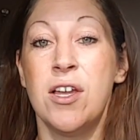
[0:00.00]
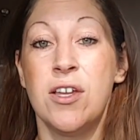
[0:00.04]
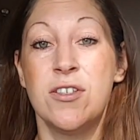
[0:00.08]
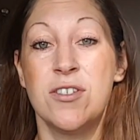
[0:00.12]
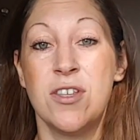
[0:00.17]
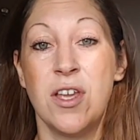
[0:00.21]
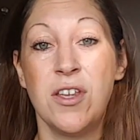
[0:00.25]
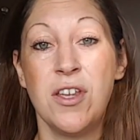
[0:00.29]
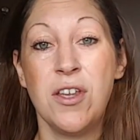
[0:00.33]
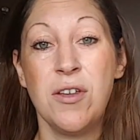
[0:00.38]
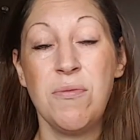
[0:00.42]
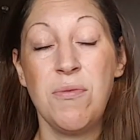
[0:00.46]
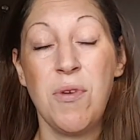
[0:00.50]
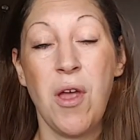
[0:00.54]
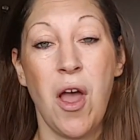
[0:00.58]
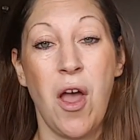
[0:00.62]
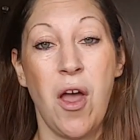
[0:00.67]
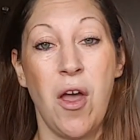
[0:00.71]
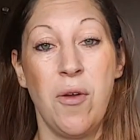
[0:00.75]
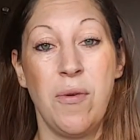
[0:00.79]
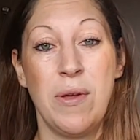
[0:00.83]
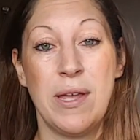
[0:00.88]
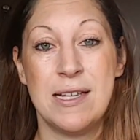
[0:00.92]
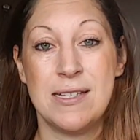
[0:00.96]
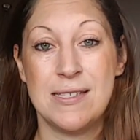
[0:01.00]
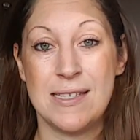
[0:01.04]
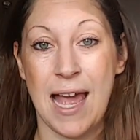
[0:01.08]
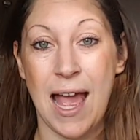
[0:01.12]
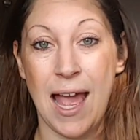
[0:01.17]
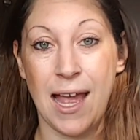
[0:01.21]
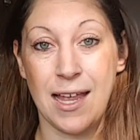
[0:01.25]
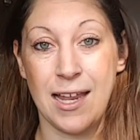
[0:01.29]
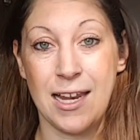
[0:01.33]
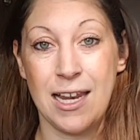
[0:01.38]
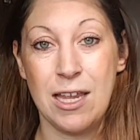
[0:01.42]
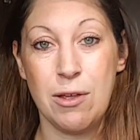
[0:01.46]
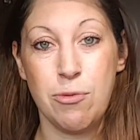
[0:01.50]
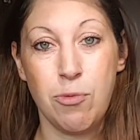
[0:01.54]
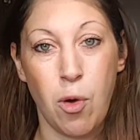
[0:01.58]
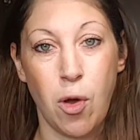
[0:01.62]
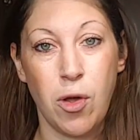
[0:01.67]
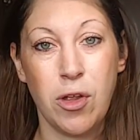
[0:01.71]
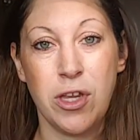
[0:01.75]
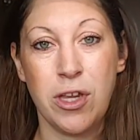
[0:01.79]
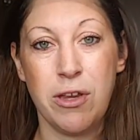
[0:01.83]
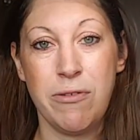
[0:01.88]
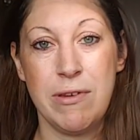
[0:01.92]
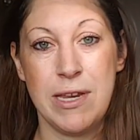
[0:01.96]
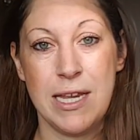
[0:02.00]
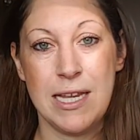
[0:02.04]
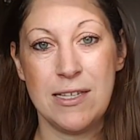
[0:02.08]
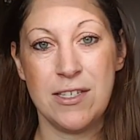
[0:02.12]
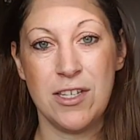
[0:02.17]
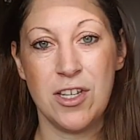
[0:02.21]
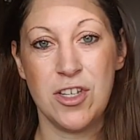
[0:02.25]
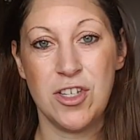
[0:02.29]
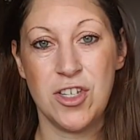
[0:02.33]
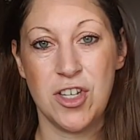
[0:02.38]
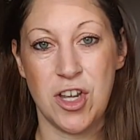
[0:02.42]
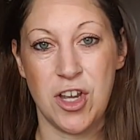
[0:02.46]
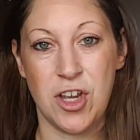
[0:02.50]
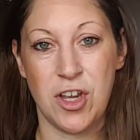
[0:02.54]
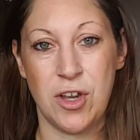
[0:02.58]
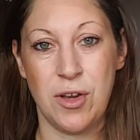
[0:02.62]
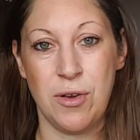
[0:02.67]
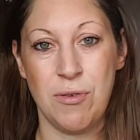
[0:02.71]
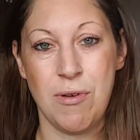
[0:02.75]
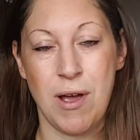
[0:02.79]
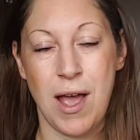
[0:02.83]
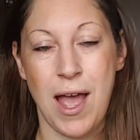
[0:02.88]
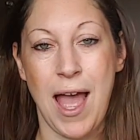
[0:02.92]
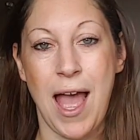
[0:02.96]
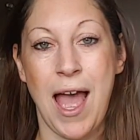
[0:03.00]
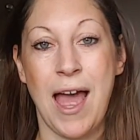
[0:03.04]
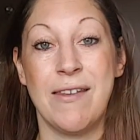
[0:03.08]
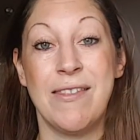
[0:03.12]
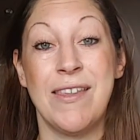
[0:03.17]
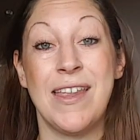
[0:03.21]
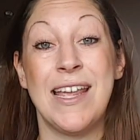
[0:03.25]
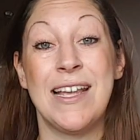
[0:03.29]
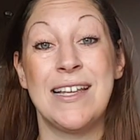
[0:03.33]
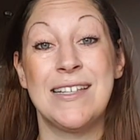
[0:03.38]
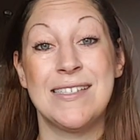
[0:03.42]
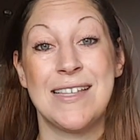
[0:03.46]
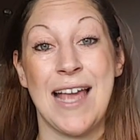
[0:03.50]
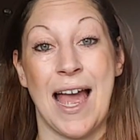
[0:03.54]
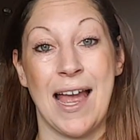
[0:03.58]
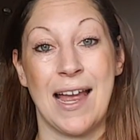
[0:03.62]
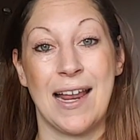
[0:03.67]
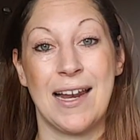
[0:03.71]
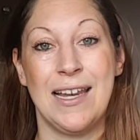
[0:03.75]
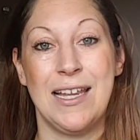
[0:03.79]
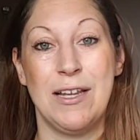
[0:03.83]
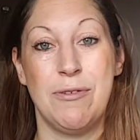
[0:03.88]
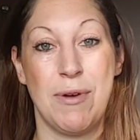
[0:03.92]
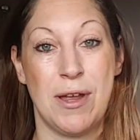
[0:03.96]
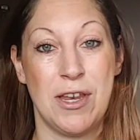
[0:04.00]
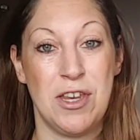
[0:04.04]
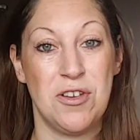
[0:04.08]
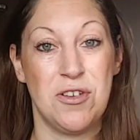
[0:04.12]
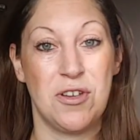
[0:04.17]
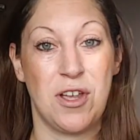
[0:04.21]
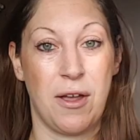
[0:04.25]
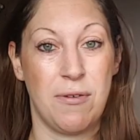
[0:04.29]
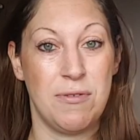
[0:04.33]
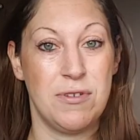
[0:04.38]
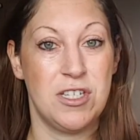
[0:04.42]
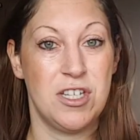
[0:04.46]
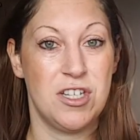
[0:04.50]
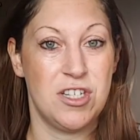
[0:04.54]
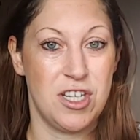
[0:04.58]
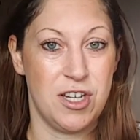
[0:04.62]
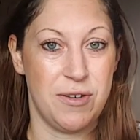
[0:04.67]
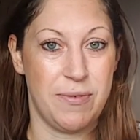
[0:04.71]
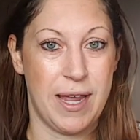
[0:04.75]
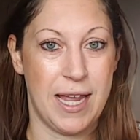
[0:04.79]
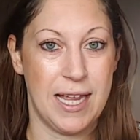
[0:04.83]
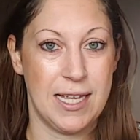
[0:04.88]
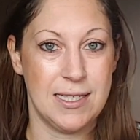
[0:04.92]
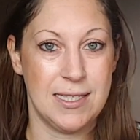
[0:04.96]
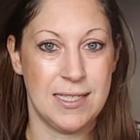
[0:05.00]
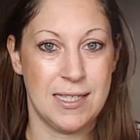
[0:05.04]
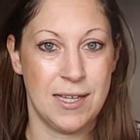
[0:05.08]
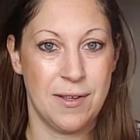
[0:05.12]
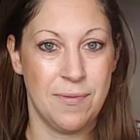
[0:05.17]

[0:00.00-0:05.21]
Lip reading: so you know exactly what you need to do and exactly when you're going to do it.